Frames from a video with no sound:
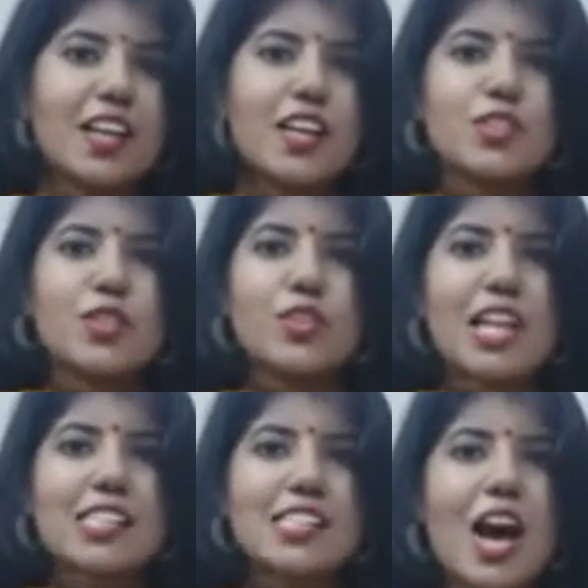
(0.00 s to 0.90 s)
So
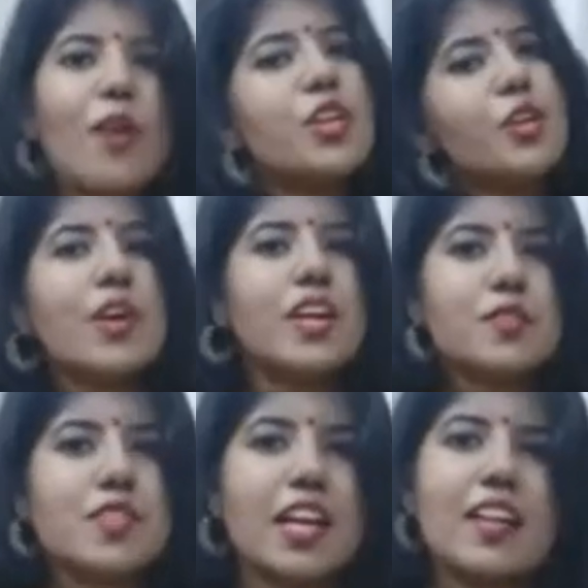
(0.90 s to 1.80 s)
that's how you are
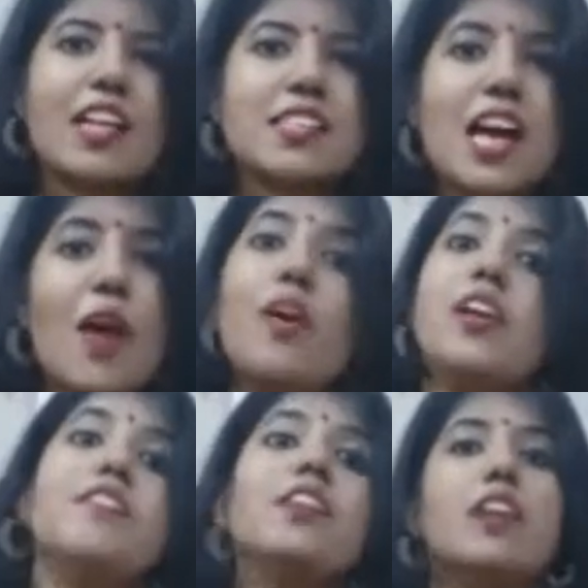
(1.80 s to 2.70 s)
using it, that's how
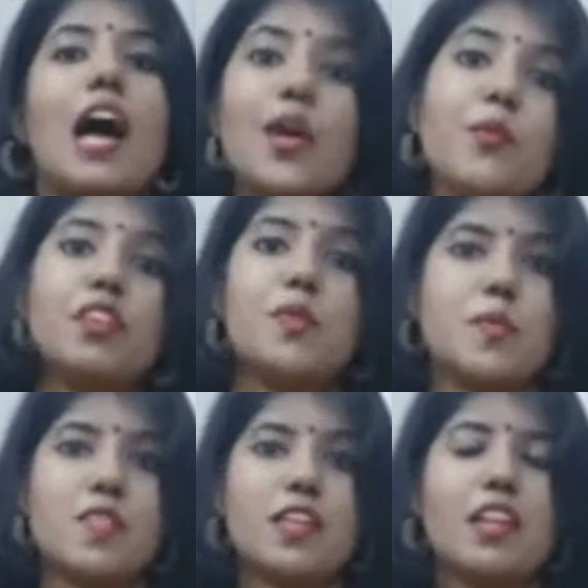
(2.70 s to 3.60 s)
even I will use
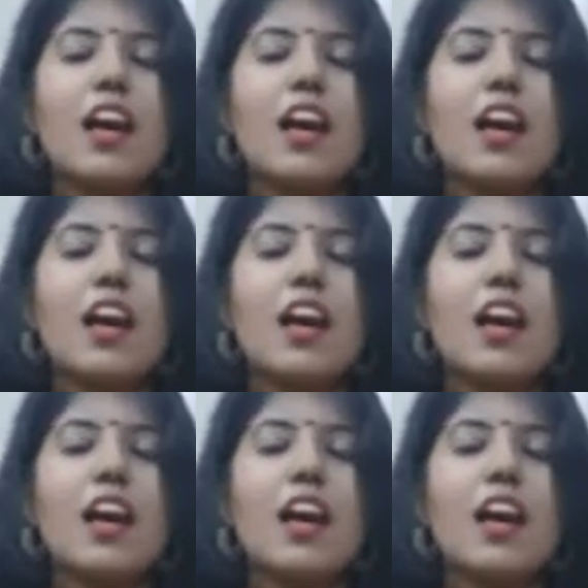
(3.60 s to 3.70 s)
it.